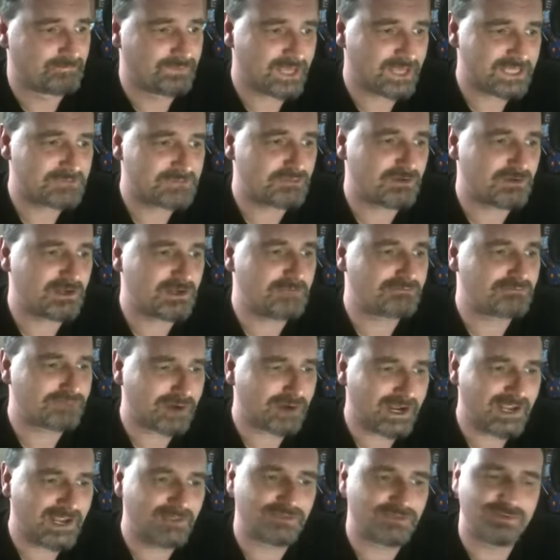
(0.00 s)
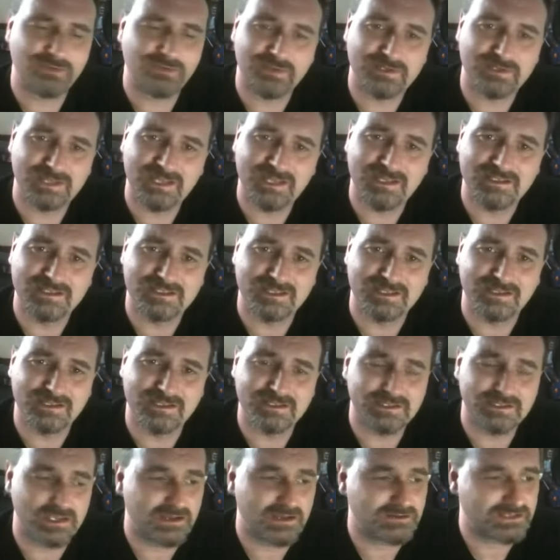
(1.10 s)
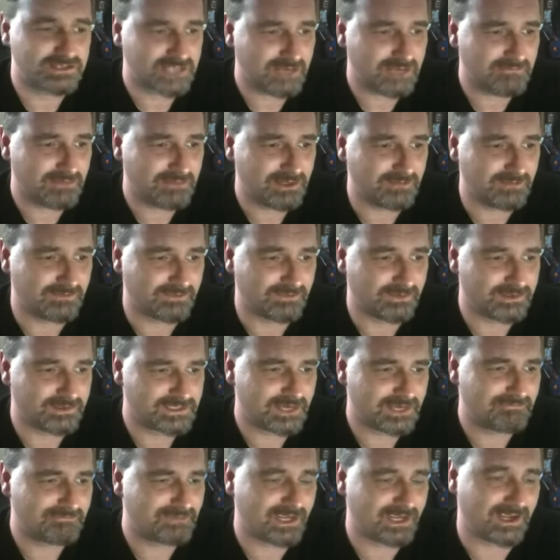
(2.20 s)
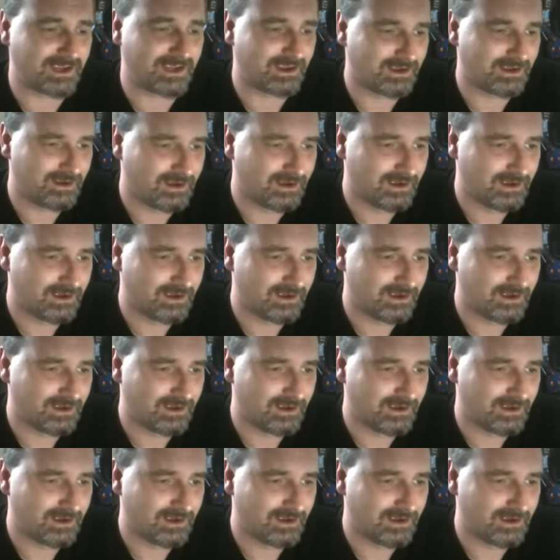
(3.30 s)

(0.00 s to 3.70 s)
Desperately praying through the tears that doesn't go septic.